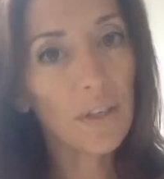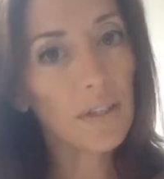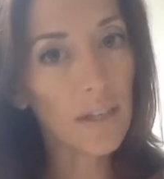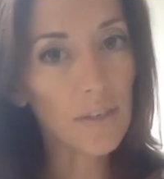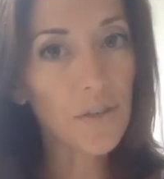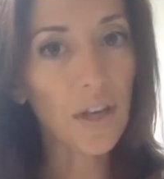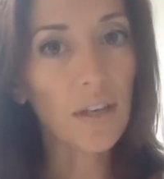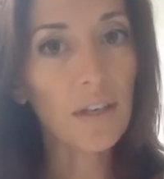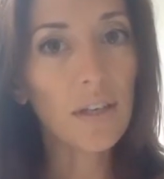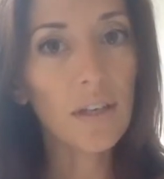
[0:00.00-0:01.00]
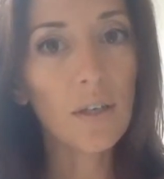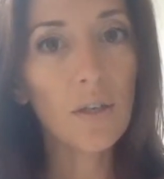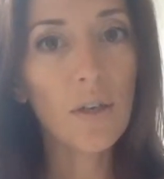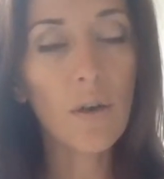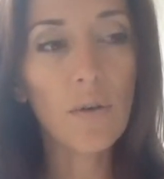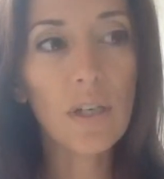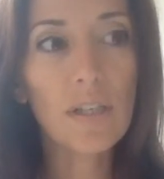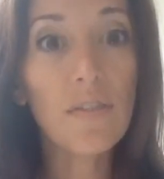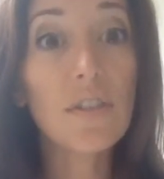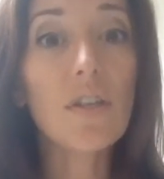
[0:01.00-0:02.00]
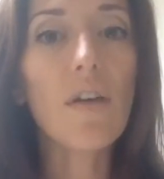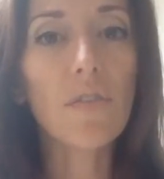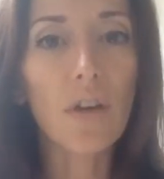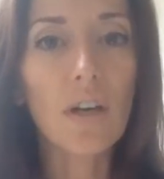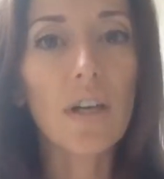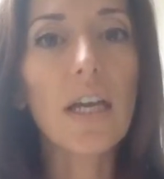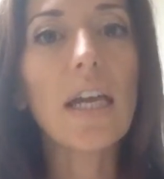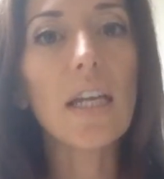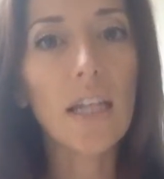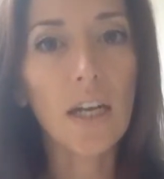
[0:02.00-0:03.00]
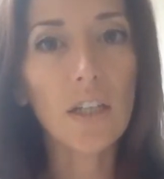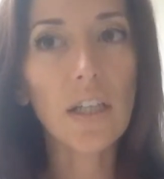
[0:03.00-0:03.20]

realization, and it's even tougher getting there,